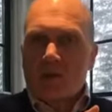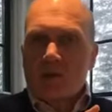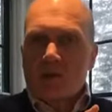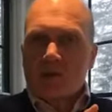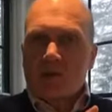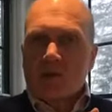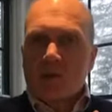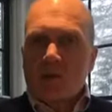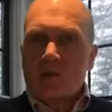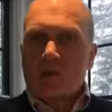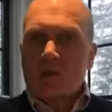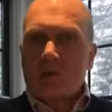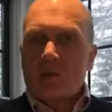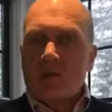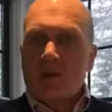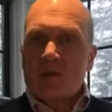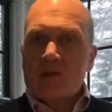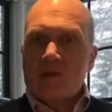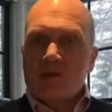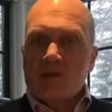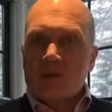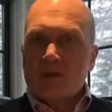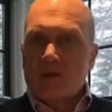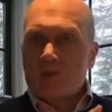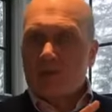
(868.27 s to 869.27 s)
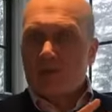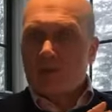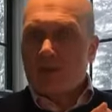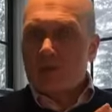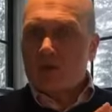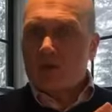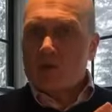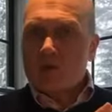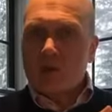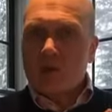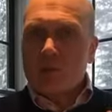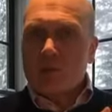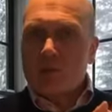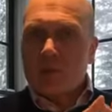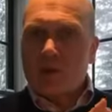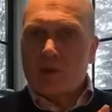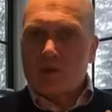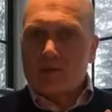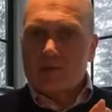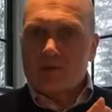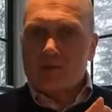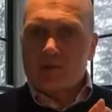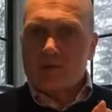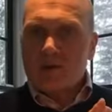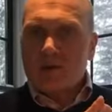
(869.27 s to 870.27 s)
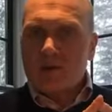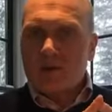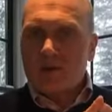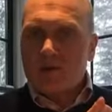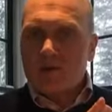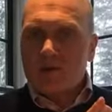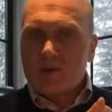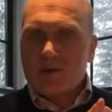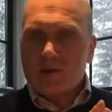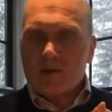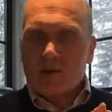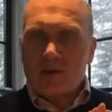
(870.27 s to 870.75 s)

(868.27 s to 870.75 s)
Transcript: that are based on functional processes,